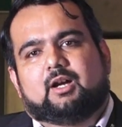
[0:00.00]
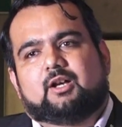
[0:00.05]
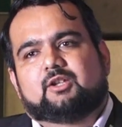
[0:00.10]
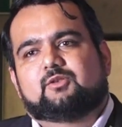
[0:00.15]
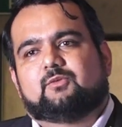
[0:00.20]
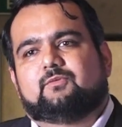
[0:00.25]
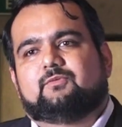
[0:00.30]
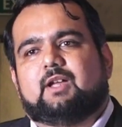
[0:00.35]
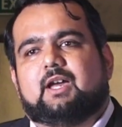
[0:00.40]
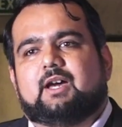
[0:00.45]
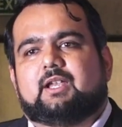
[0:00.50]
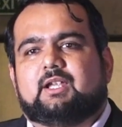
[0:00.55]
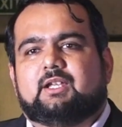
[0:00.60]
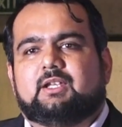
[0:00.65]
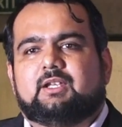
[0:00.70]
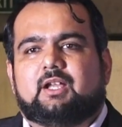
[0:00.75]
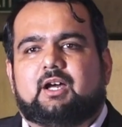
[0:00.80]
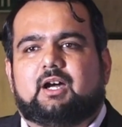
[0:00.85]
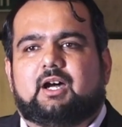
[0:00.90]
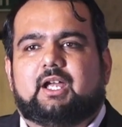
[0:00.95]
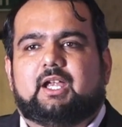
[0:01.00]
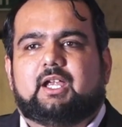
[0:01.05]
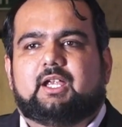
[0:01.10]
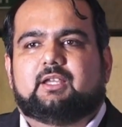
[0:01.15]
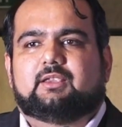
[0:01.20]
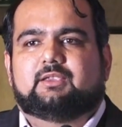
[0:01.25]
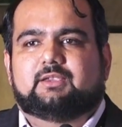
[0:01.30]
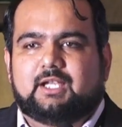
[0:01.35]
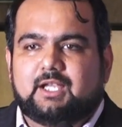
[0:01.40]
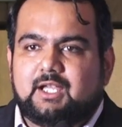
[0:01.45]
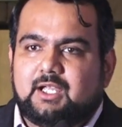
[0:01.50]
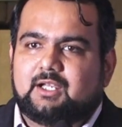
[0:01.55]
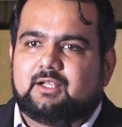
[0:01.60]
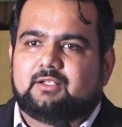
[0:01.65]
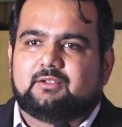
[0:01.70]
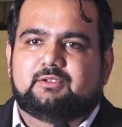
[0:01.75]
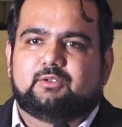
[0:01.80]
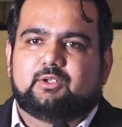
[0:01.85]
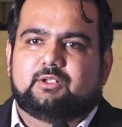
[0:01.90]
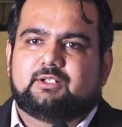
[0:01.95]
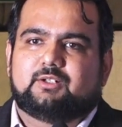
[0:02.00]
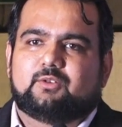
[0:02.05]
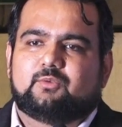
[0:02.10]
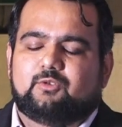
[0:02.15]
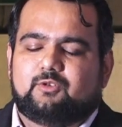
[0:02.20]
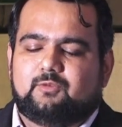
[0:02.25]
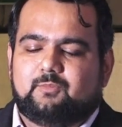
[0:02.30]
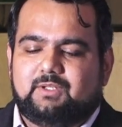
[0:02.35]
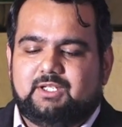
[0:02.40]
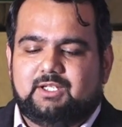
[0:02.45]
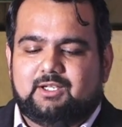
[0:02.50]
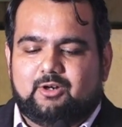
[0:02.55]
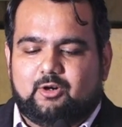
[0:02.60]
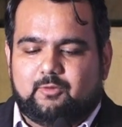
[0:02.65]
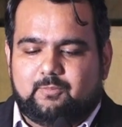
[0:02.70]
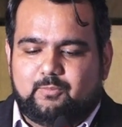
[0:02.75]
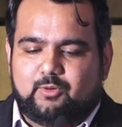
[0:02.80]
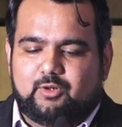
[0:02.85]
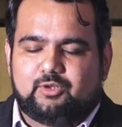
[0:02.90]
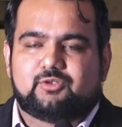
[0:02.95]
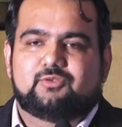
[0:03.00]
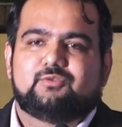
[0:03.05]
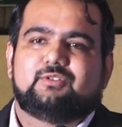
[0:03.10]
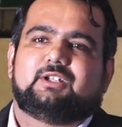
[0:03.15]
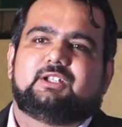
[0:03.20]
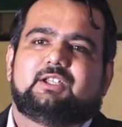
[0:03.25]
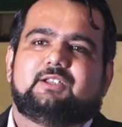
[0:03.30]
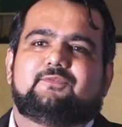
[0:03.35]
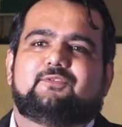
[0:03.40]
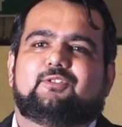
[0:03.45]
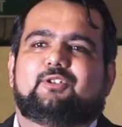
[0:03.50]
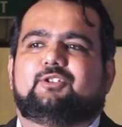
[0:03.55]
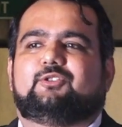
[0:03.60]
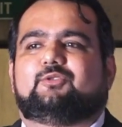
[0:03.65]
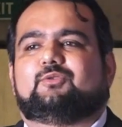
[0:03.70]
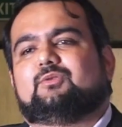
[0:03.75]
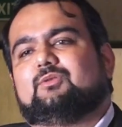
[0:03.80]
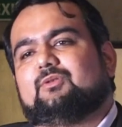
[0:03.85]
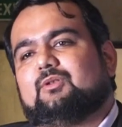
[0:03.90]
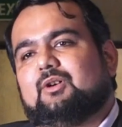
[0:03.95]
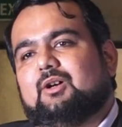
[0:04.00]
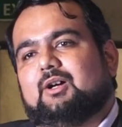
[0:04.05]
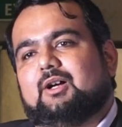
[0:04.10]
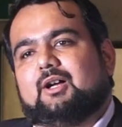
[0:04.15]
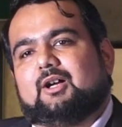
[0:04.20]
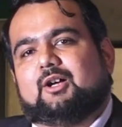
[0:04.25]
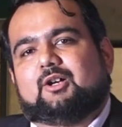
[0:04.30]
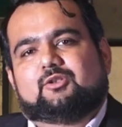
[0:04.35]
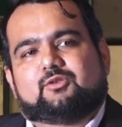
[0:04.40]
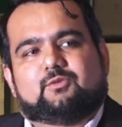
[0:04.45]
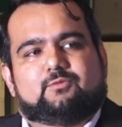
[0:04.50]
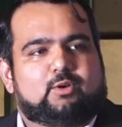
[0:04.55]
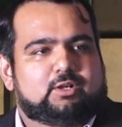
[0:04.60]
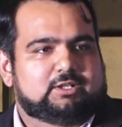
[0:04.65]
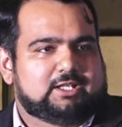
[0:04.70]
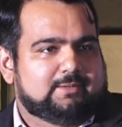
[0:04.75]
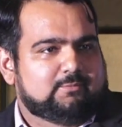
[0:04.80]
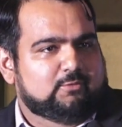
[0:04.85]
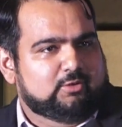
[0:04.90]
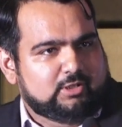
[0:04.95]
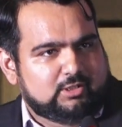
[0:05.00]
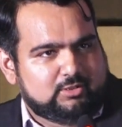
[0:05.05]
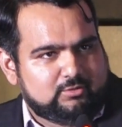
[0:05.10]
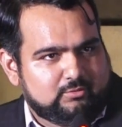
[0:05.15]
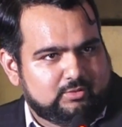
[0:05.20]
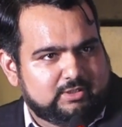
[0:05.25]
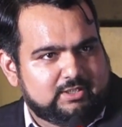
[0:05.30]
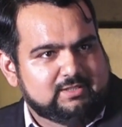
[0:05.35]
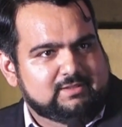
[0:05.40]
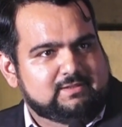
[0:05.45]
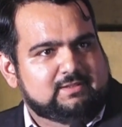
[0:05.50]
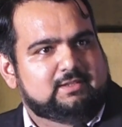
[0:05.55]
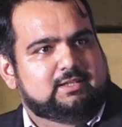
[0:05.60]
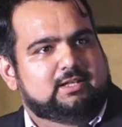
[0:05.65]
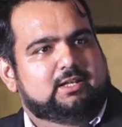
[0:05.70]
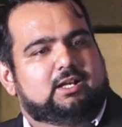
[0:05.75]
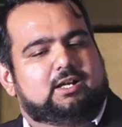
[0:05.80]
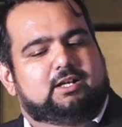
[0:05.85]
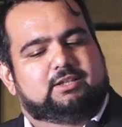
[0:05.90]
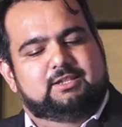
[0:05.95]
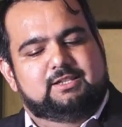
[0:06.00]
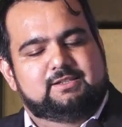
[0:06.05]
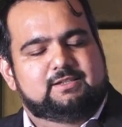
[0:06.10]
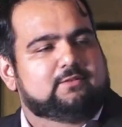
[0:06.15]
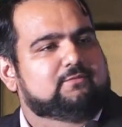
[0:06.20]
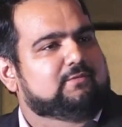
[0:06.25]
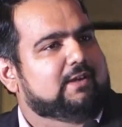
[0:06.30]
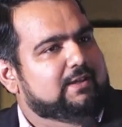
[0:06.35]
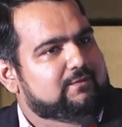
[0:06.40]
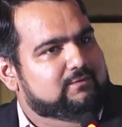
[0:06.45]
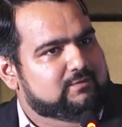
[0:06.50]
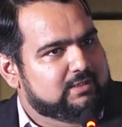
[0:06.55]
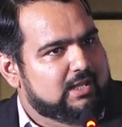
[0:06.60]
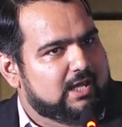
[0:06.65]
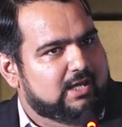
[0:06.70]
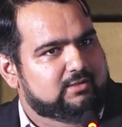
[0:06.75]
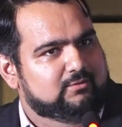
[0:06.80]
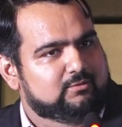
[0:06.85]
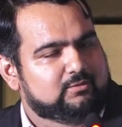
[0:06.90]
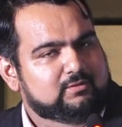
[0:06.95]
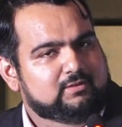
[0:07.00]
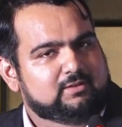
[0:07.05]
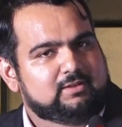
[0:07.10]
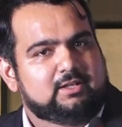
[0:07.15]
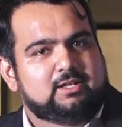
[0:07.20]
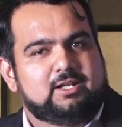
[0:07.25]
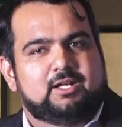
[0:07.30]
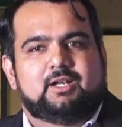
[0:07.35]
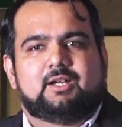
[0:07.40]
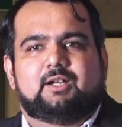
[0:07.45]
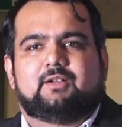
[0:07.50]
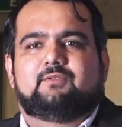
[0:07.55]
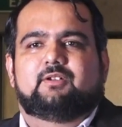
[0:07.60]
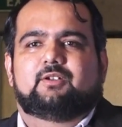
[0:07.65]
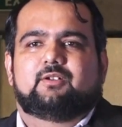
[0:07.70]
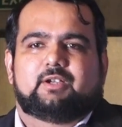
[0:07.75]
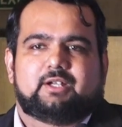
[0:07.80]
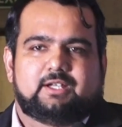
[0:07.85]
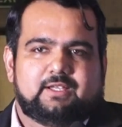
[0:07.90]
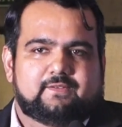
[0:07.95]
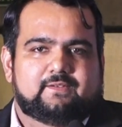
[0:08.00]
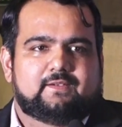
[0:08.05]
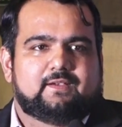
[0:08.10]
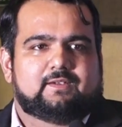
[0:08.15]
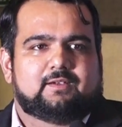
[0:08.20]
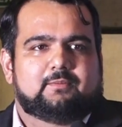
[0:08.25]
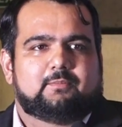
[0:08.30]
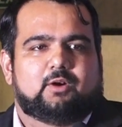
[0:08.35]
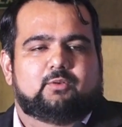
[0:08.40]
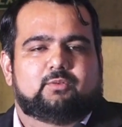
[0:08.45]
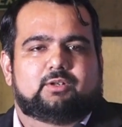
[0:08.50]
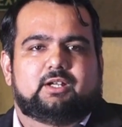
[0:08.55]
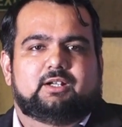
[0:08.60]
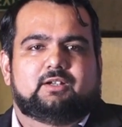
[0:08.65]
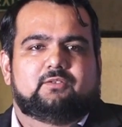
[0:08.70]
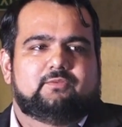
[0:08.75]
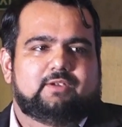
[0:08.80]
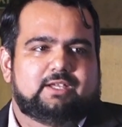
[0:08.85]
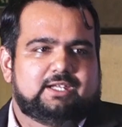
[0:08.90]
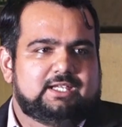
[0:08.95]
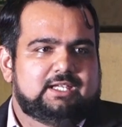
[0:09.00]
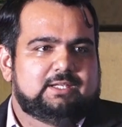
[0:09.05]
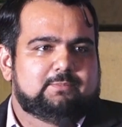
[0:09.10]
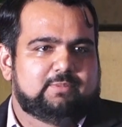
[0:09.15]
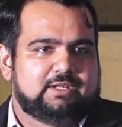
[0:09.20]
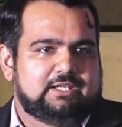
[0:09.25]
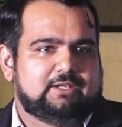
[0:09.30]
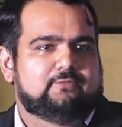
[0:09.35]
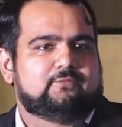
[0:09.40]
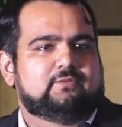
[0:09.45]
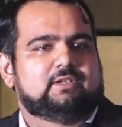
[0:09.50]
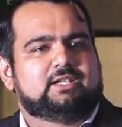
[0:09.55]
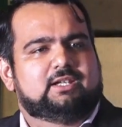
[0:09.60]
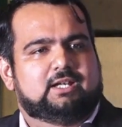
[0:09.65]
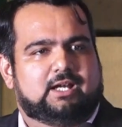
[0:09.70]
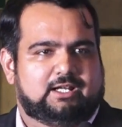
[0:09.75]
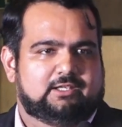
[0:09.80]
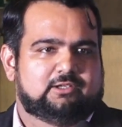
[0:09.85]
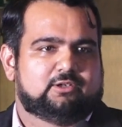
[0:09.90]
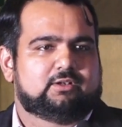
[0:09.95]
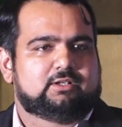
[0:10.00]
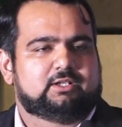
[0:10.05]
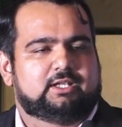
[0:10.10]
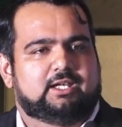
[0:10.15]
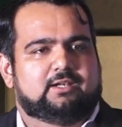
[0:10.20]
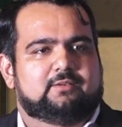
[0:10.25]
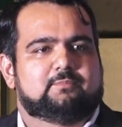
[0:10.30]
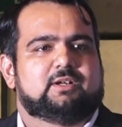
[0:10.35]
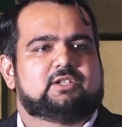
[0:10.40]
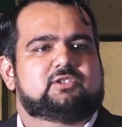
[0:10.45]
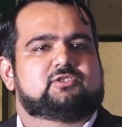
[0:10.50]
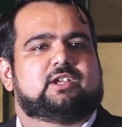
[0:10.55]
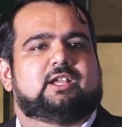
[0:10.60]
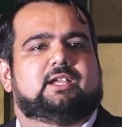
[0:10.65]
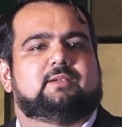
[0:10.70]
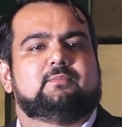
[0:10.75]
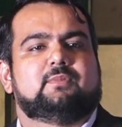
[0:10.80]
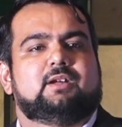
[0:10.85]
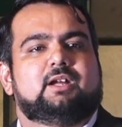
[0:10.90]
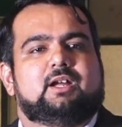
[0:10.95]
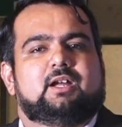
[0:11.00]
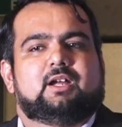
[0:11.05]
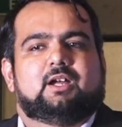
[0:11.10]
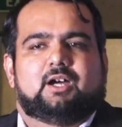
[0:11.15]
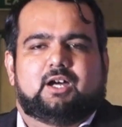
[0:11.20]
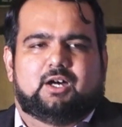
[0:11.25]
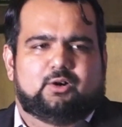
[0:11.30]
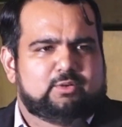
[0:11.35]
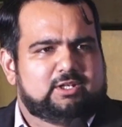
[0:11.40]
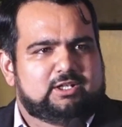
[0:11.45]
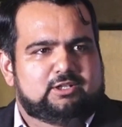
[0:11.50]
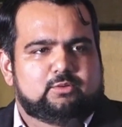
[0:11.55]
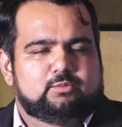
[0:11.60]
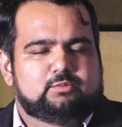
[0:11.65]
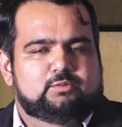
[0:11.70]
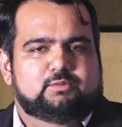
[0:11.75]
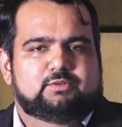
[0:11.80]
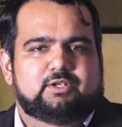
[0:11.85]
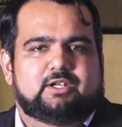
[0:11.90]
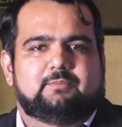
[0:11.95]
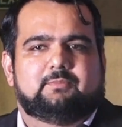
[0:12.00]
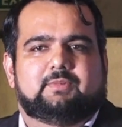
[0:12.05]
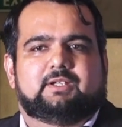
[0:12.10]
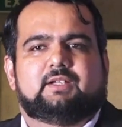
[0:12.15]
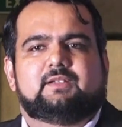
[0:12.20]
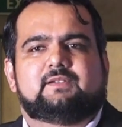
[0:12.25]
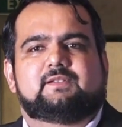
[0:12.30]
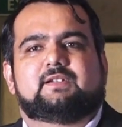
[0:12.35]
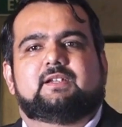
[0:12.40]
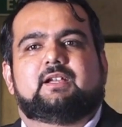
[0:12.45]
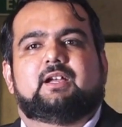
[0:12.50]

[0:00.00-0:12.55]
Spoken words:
So wherein I think that could be an opportunity for you. So what I'm going to do is, these are 5 scenarios. We're going to discuss about it very briefly. I'll not take much time, only 2 to 3 minutes.